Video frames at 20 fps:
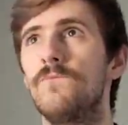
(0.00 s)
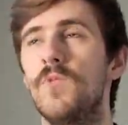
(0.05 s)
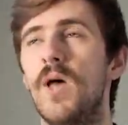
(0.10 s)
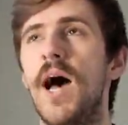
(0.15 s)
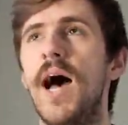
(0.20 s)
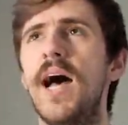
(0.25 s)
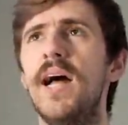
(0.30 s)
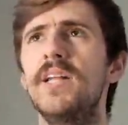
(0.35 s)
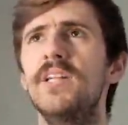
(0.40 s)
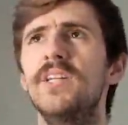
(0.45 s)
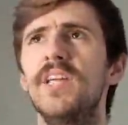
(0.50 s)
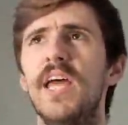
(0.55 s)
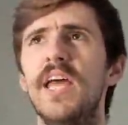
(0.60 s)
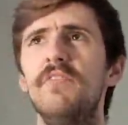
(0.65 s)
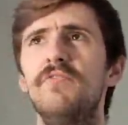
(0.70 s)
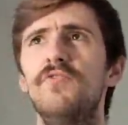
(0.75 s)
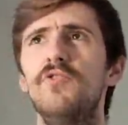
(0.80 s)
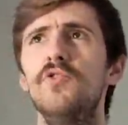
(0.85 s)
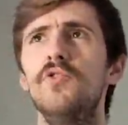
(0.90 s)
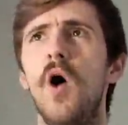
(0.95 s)
And
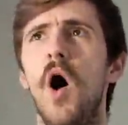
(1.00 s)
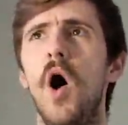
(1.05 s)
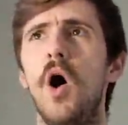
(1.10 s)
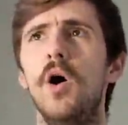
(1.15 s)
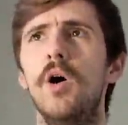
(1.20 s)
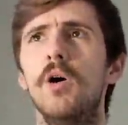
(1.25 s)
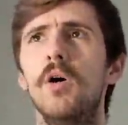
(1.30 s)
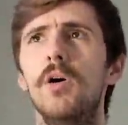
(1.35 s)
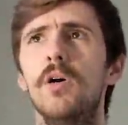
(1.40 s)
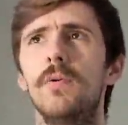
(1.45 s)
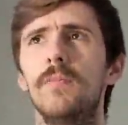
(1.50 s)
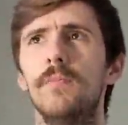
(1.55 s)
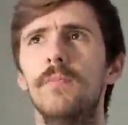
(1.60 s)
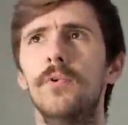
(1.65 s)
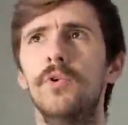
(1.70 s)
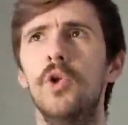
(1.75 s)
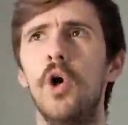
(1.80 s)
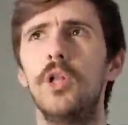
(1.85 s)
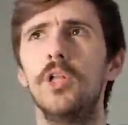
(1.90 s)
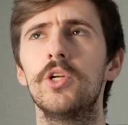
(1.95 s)
if you are
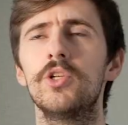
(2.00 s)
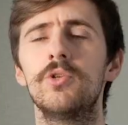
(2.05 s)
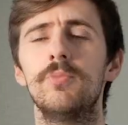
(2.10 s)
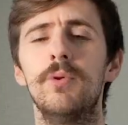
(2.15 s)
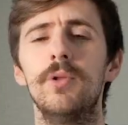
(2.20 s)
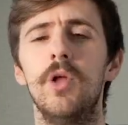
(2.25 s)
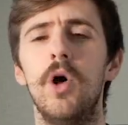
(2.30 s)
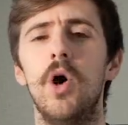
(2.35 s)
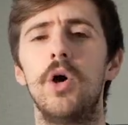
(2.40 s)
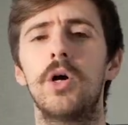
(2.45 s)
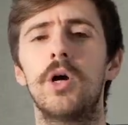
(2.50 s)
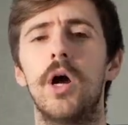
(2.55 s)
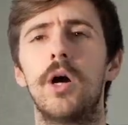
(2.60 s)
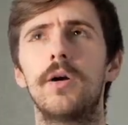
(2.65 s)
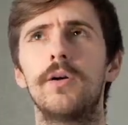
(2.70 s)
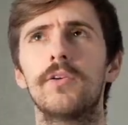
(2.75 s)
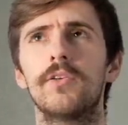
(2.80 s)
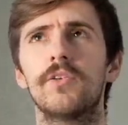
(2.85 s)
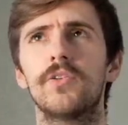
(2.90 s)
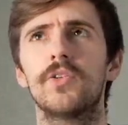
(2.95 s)
knowledgeable on
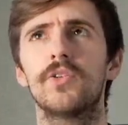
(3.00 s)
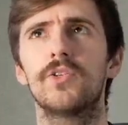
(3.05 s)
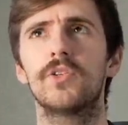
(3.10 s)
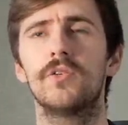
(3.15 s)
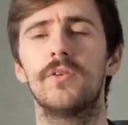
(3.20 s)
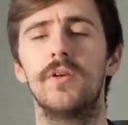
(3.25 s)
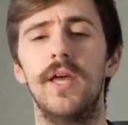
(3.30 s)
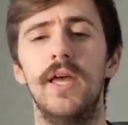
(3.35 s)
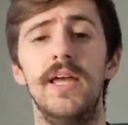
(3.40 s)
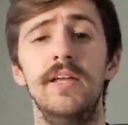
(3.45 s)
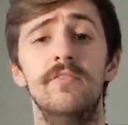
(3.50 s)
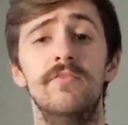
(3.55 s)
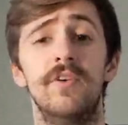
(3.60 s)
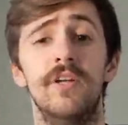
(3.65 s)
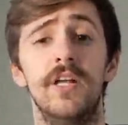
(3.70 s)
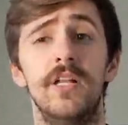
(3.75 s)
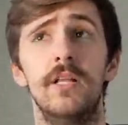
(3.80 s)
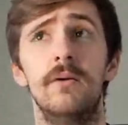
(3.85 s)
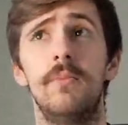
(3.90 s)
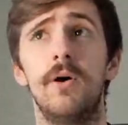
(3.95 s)
karts in
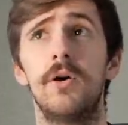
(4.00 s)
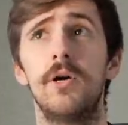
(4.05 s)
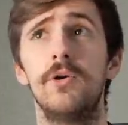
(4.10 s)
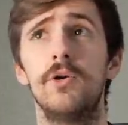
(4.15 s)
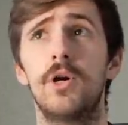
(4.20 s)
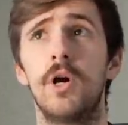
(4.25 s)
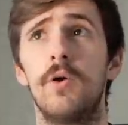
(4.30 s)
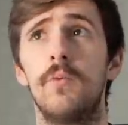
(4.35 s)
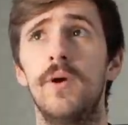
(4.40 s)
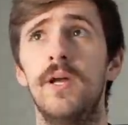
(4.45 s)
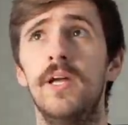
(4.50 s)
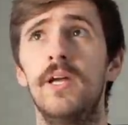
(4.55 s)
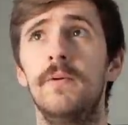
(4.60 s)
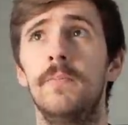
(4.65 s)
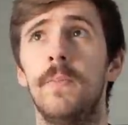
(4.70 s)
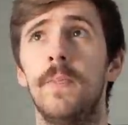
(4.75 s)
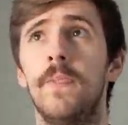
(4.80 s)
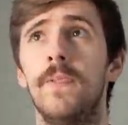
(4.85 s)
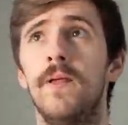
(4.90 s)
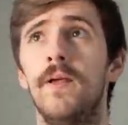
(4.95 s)
vanilla Mario Kart Wii,
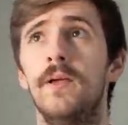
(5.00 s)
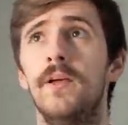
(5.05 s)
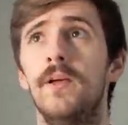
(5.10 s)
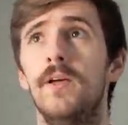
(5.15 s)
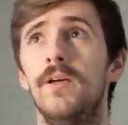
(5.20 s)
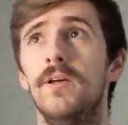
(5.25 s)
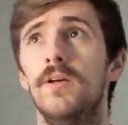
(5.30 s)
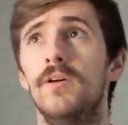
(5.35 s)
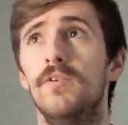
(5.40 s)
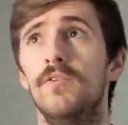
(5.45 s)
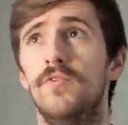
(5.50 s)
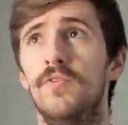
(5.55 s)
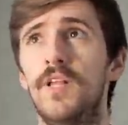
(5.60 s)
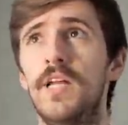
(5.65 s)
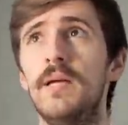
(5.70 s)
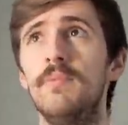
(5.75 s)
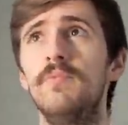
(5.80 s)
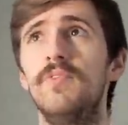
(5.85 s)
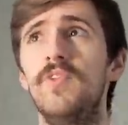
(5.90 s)
Flame